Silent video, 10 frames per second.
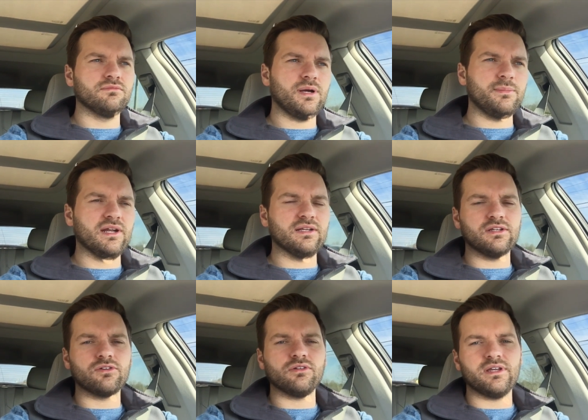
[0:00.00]
I mean, I
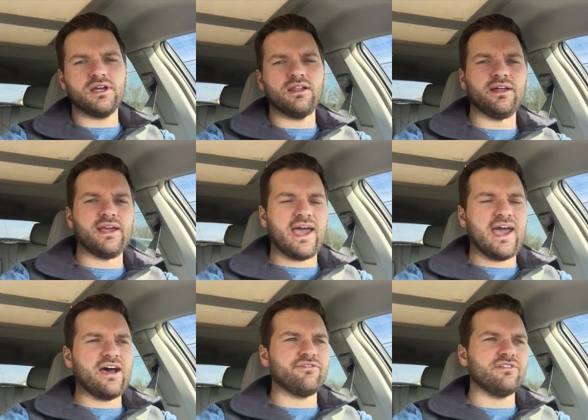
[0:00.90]
literally got like
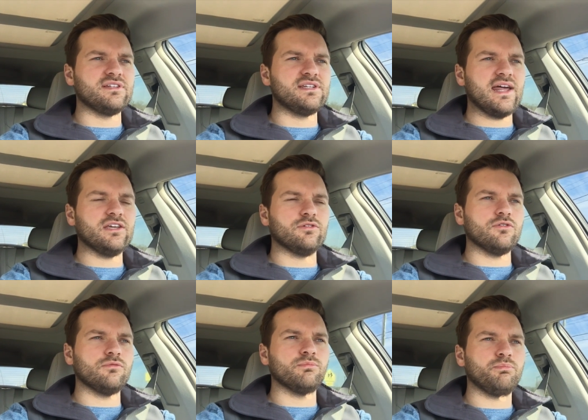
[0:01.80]
half of the dining
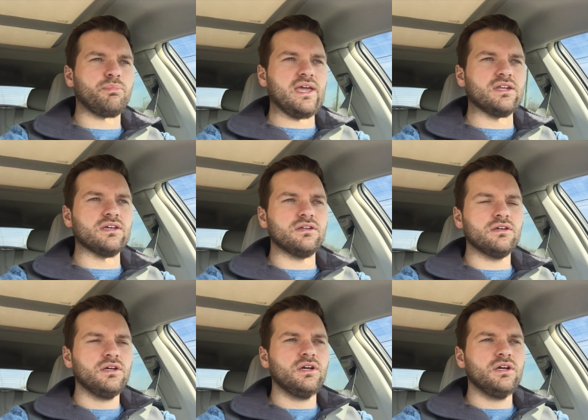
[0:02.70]
room painted.